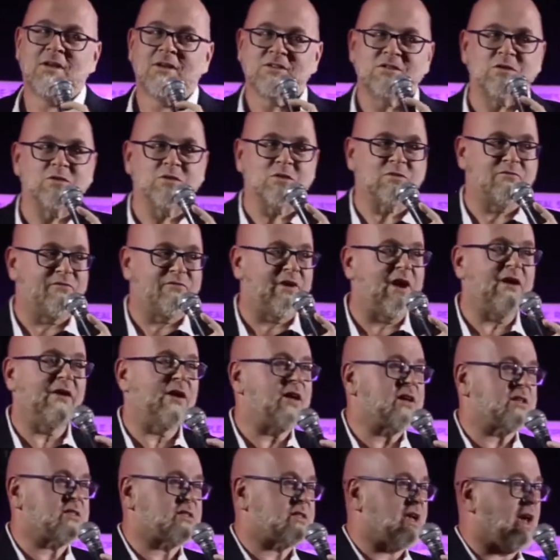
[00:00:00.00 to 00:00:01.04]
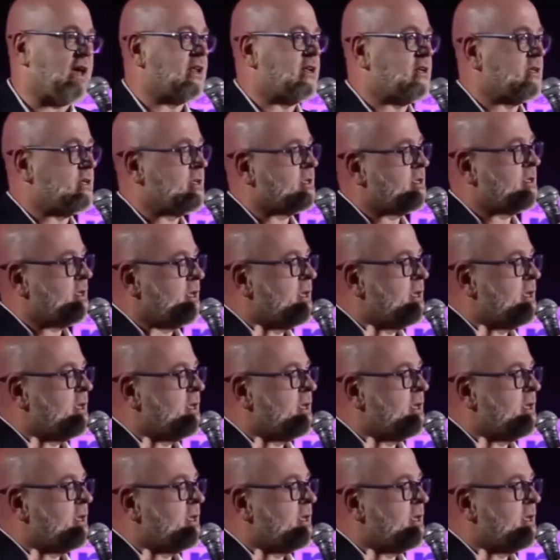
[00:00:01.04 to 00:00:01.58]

She was very excited.